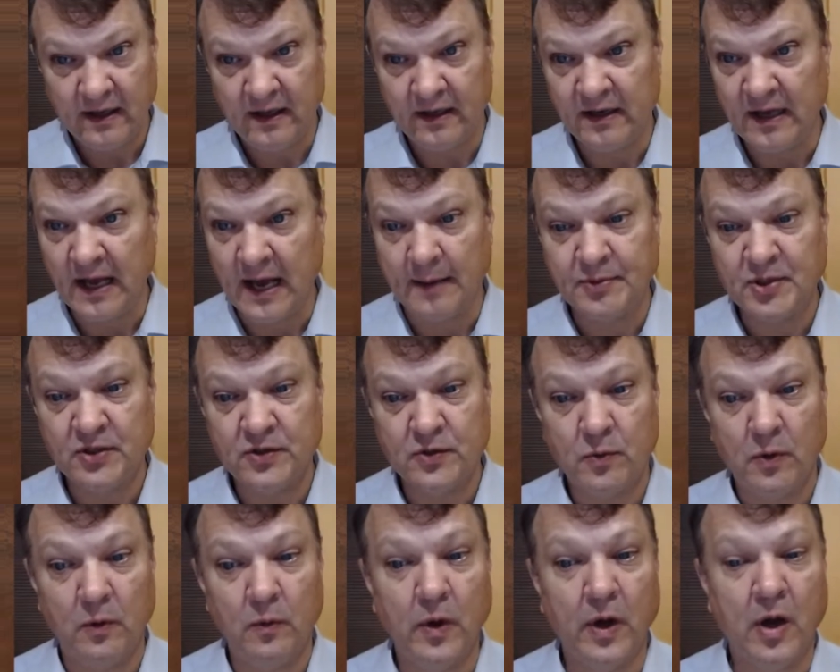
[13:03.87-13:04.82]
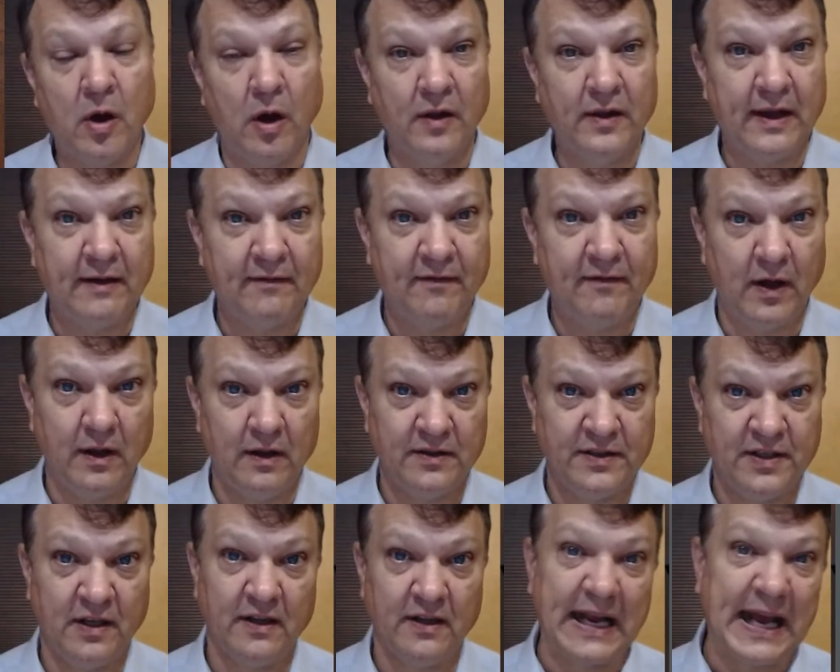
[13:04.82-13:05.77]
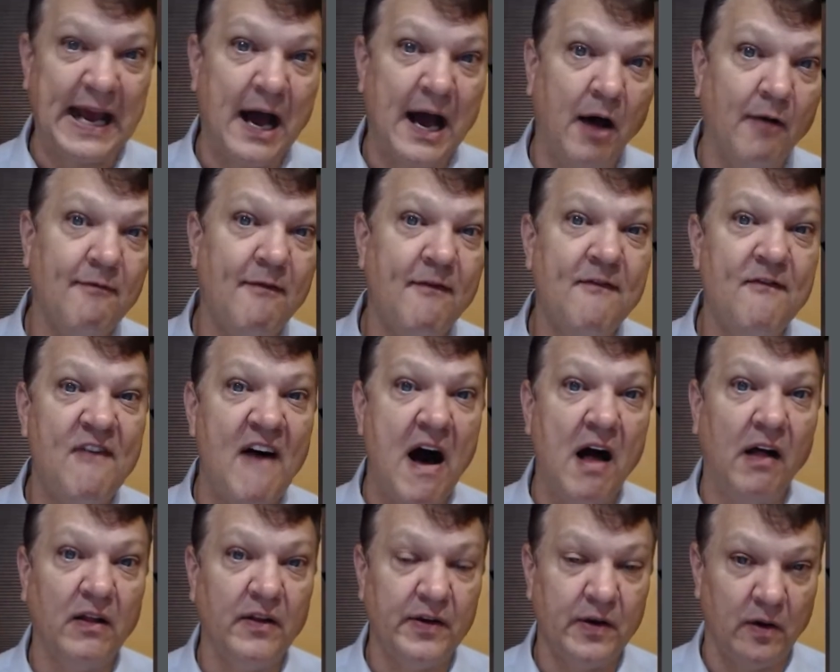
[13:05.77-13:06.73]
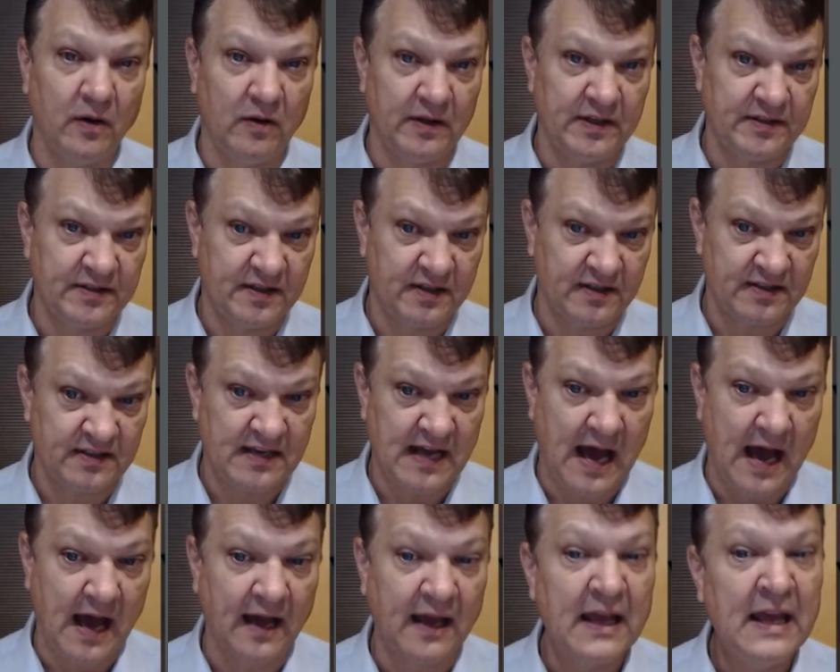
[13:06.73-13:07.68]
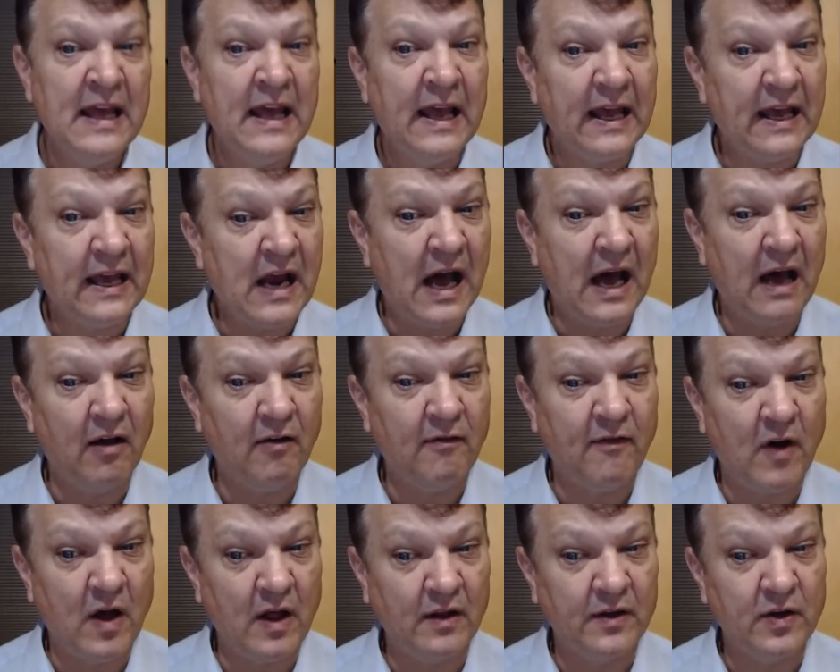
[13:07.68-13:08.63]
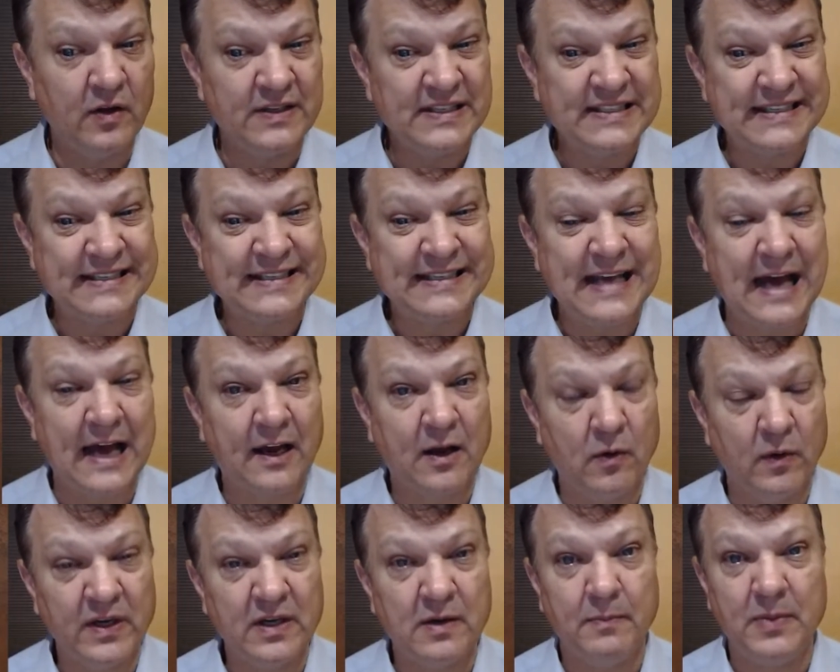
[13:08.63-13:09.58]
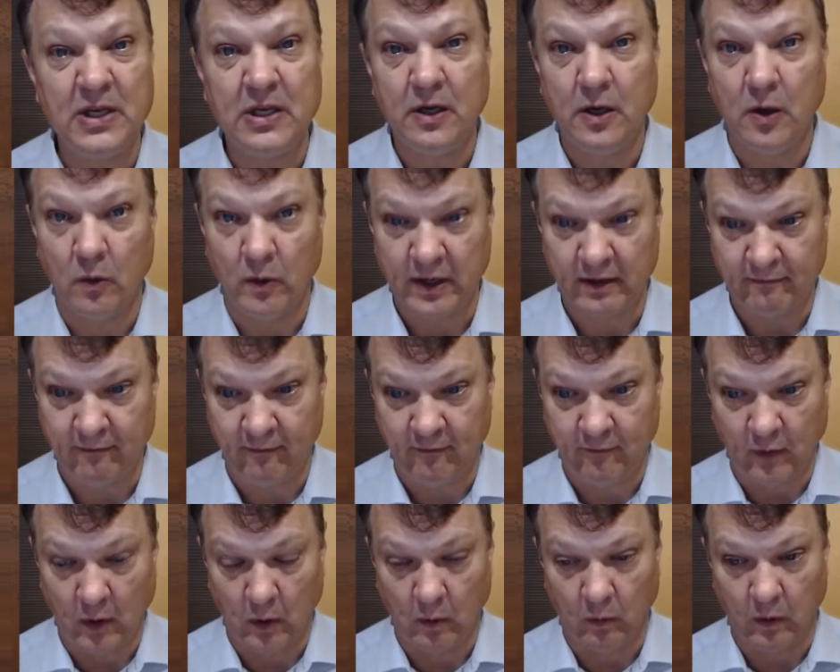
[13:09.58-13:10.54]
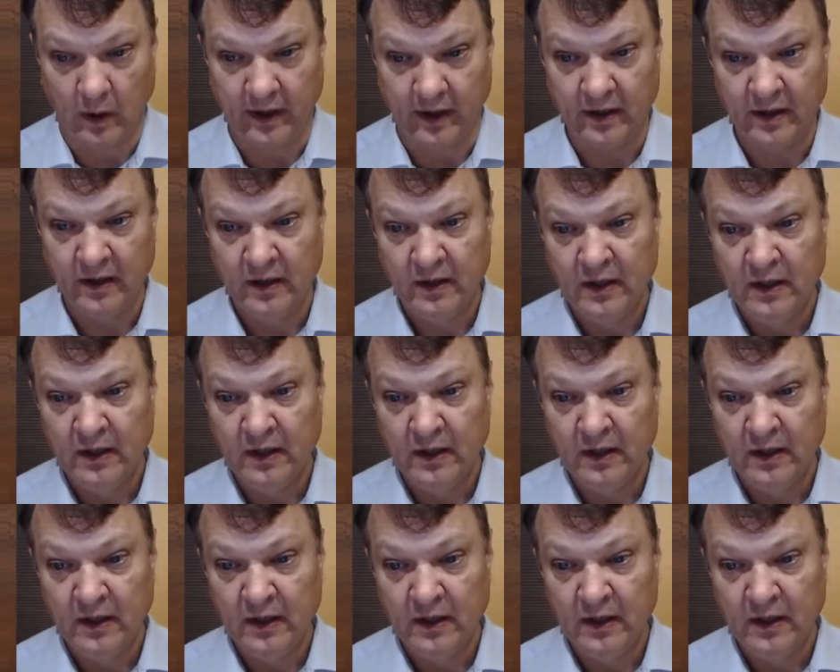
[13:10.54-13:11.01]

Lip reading: In the options world, we'll call that volatility. How volatile is the stock? And how volatile is the stock going to be going forward?